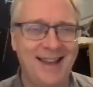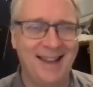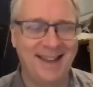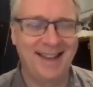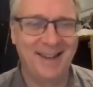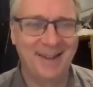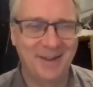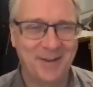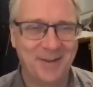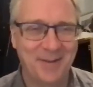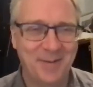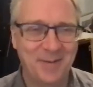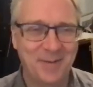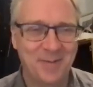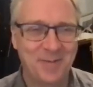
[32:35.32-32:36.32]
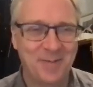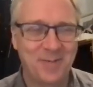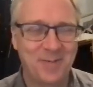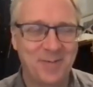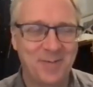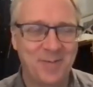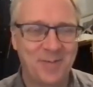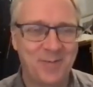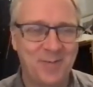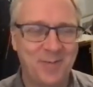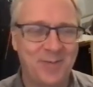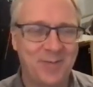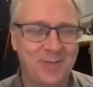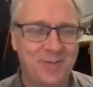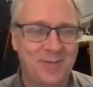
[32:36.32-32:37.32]

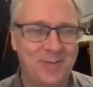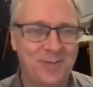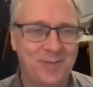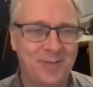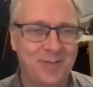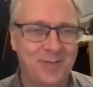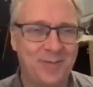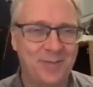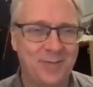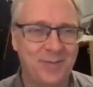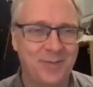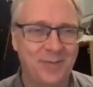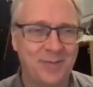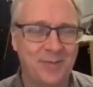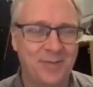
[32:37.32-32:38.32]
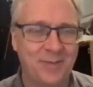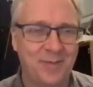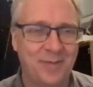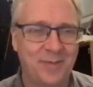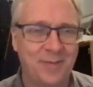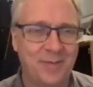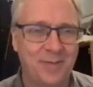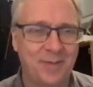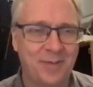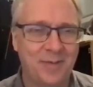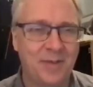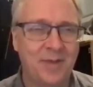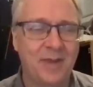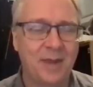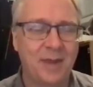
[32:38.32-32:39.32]

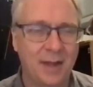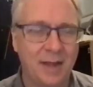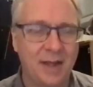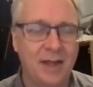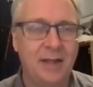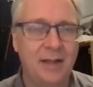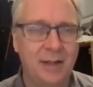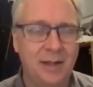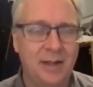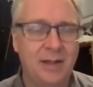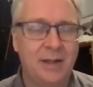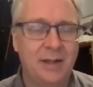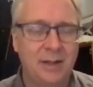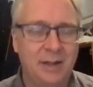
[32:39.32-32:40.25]
(silent)